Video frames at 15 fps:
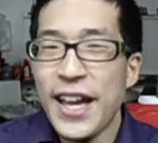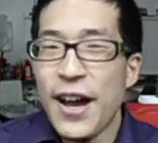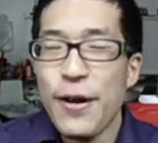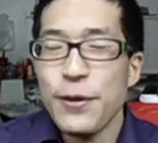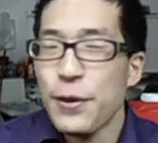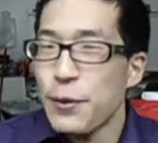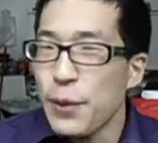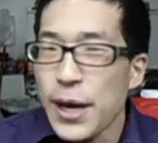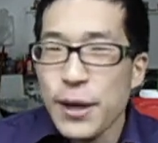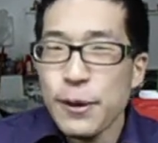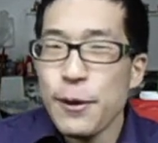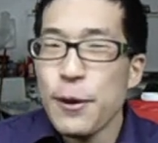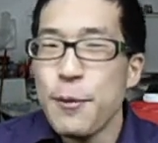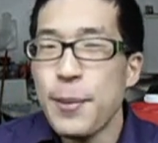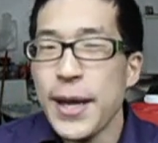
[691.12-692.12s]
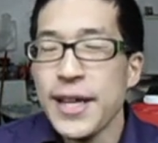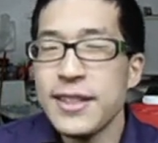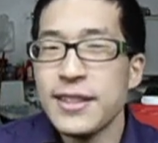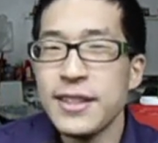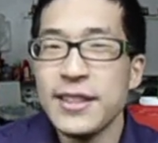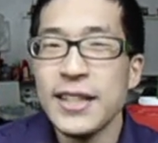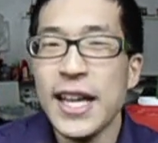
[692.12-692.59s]
on a regular
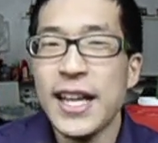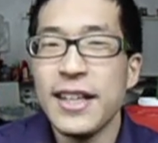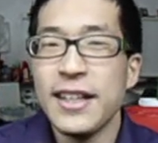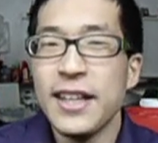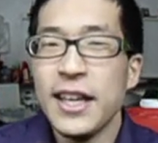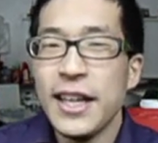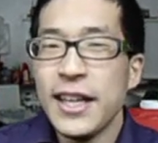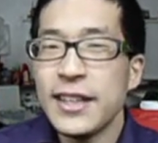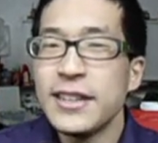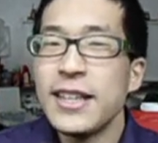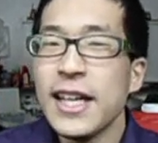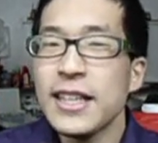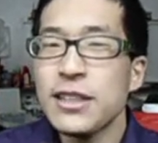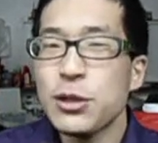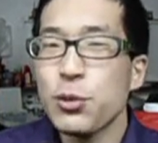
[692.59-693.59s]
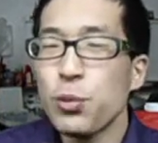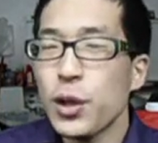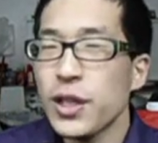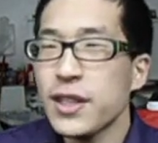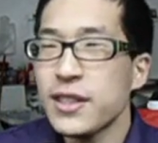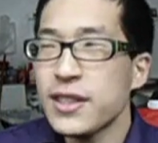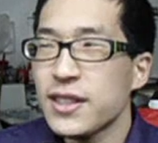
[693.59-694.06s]
basis, and that's
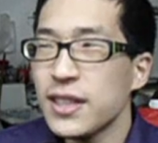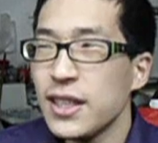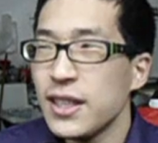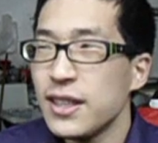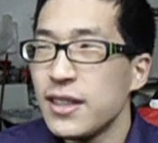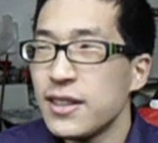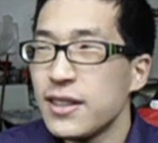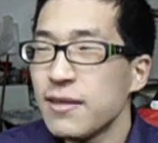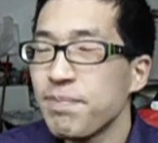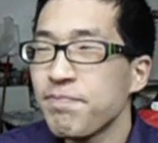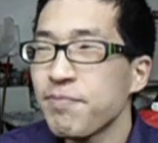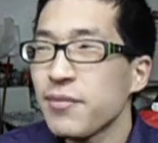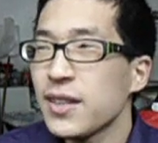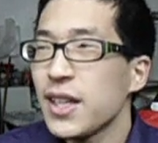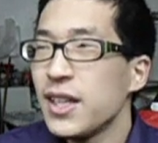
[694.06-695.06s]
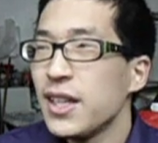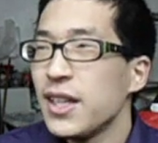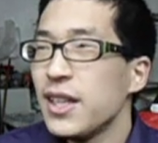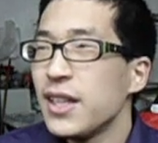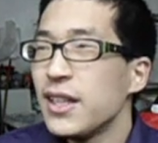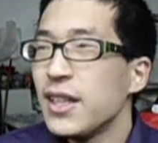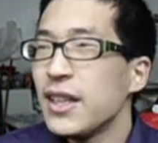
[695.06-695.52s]
what's
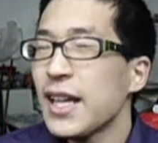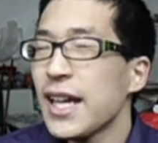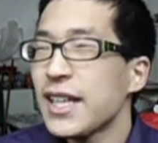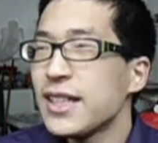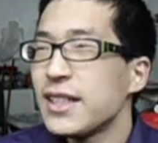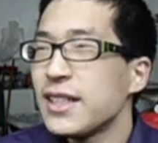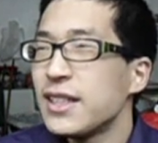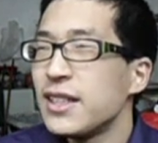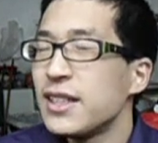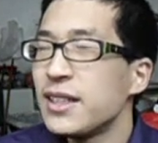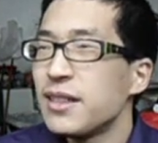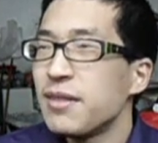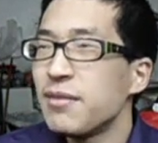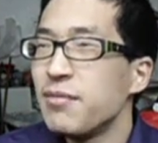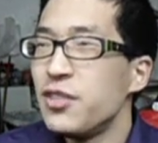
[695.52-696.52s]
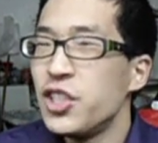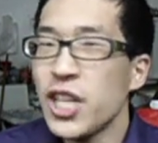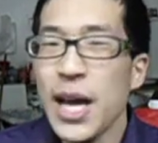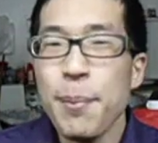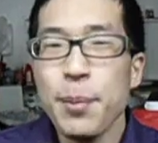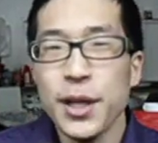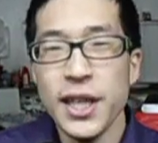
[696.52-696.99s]
like
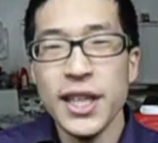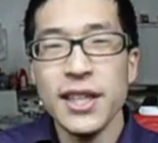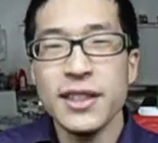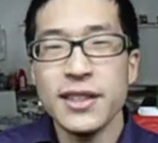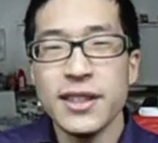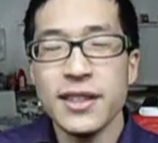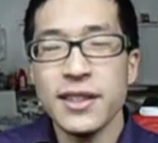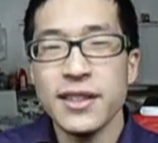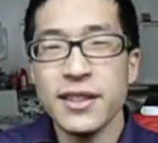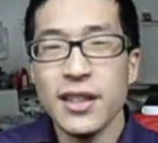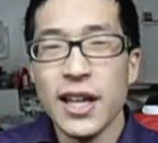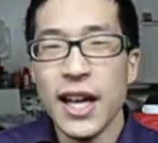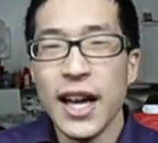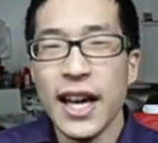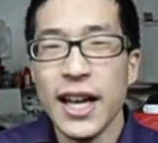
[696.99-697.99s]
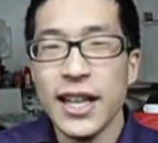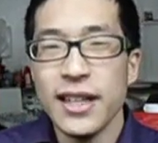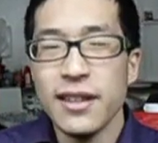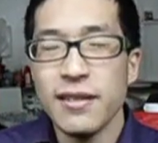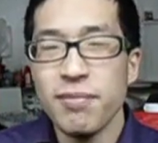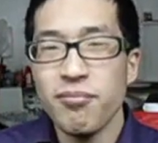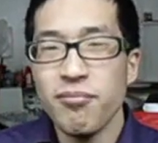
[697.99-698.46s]
Japanese. I
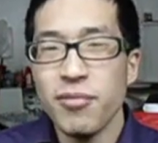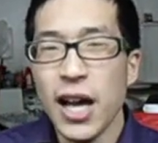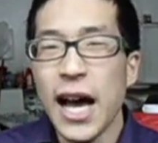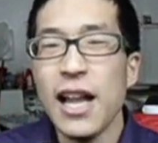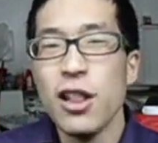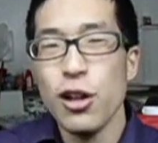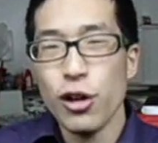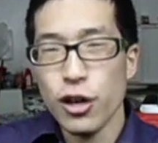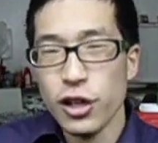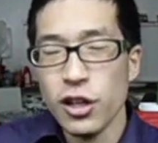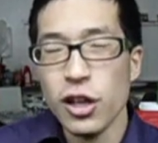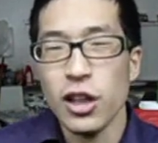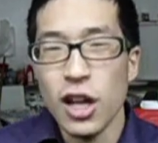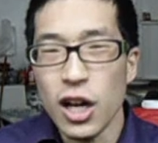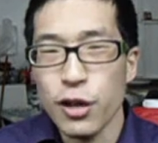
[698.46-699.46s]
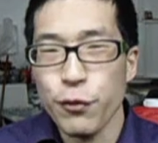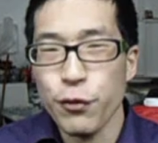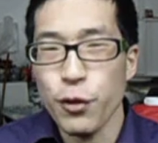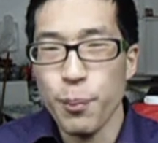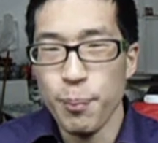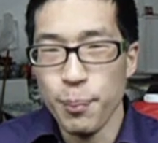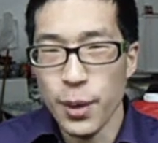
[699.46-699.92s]
I learned a lot
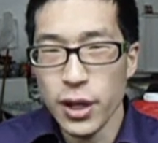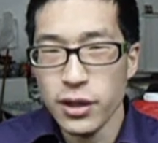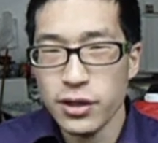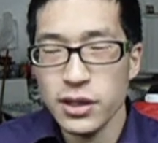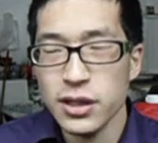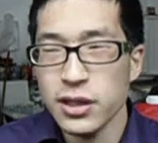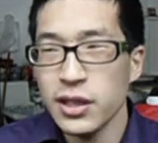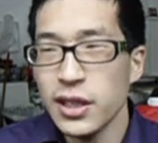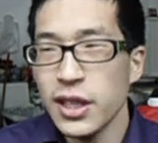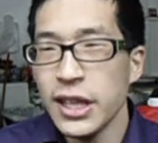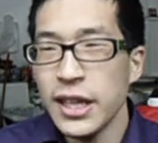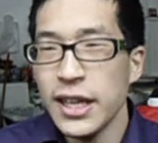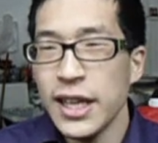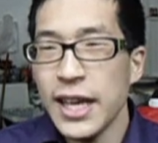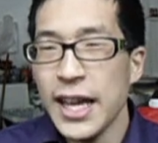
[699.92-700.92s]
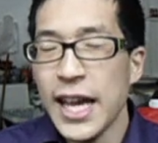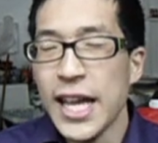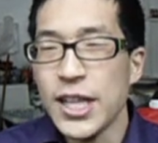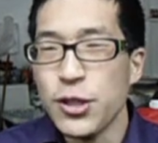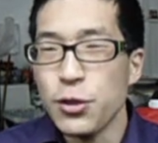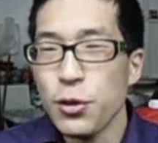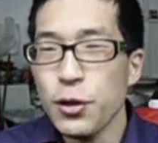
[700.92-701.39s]
from books,
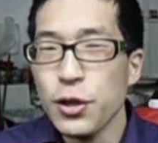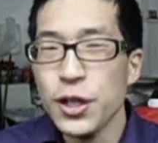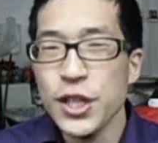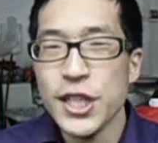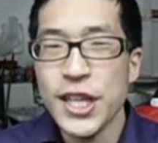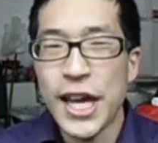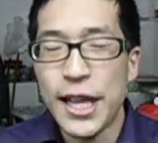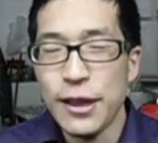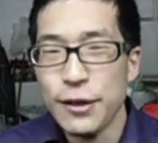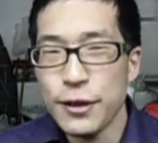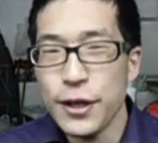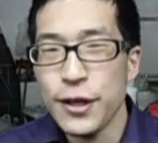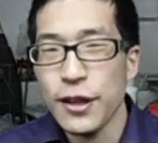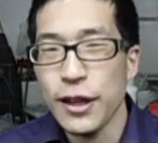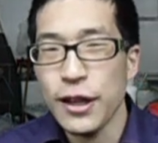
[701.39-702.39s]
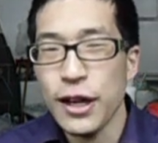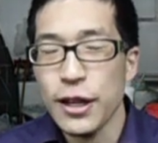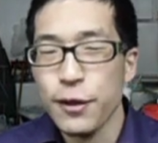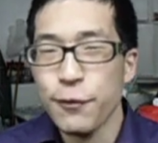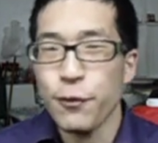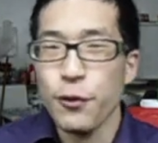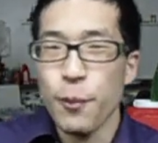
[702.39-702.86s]
and Turkish I learned a
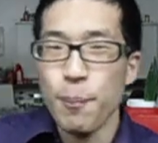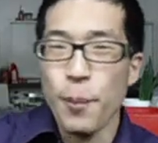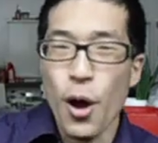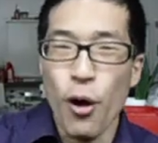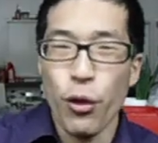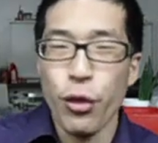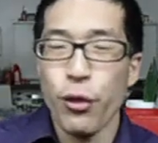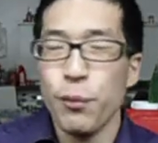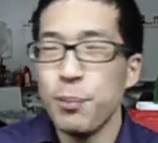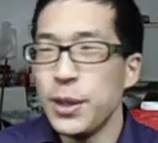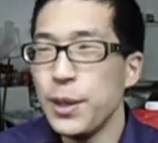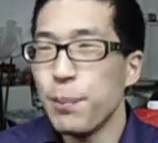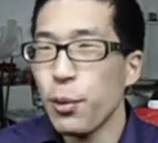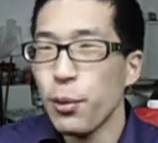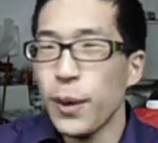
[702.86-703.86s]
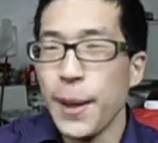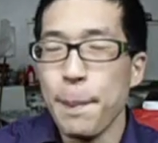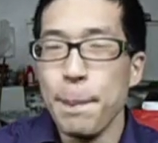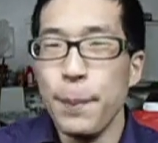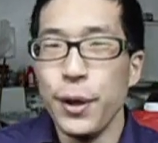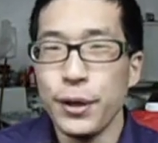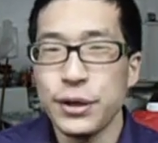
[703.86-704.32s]
lot from both people
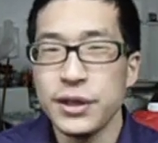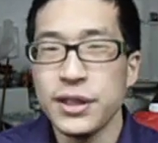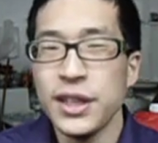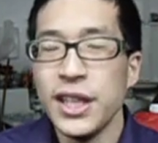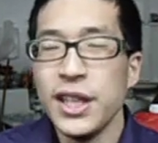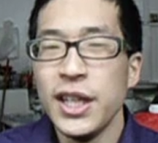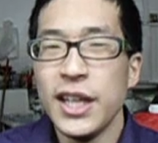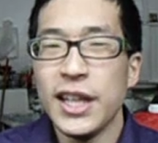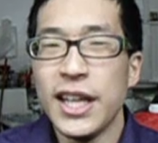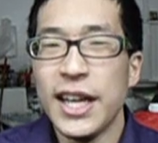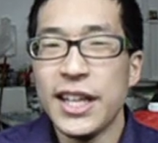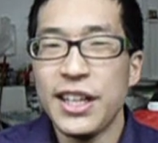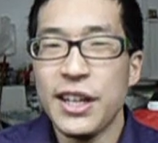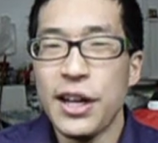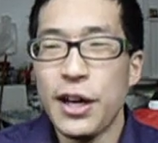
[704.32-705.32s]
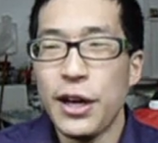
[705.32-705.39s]
and books. Like